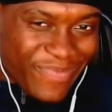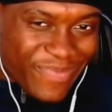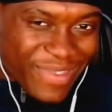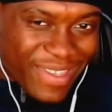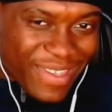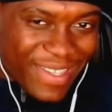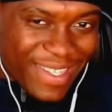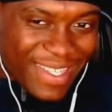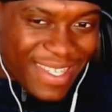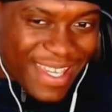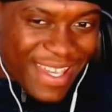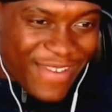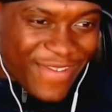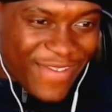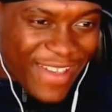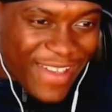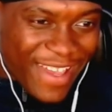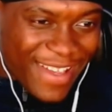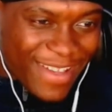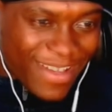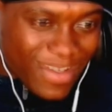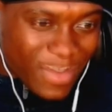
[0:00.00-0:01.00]
Let's save
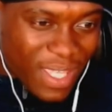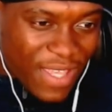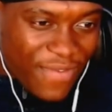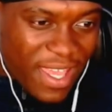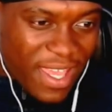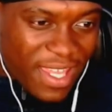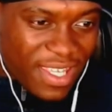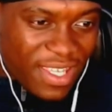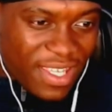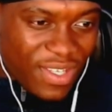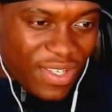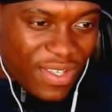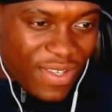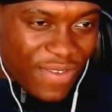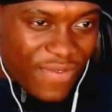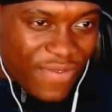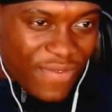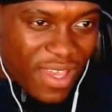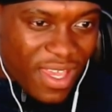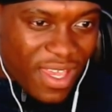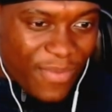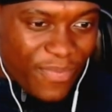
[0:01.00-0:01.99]
that. If I didn't do
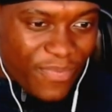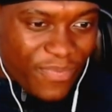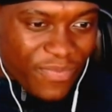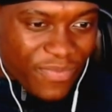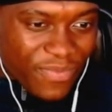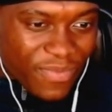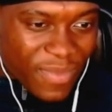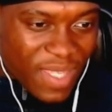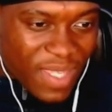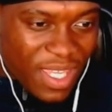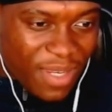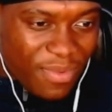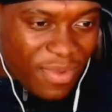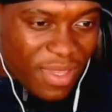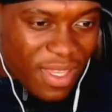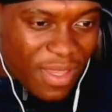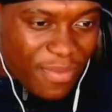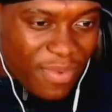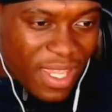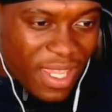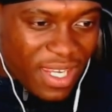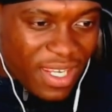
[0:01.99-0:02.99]
that, it'd be
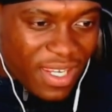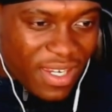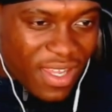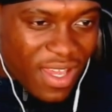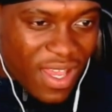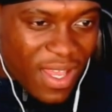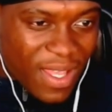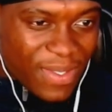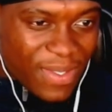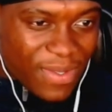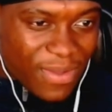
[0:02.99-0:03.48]
a pain in the ass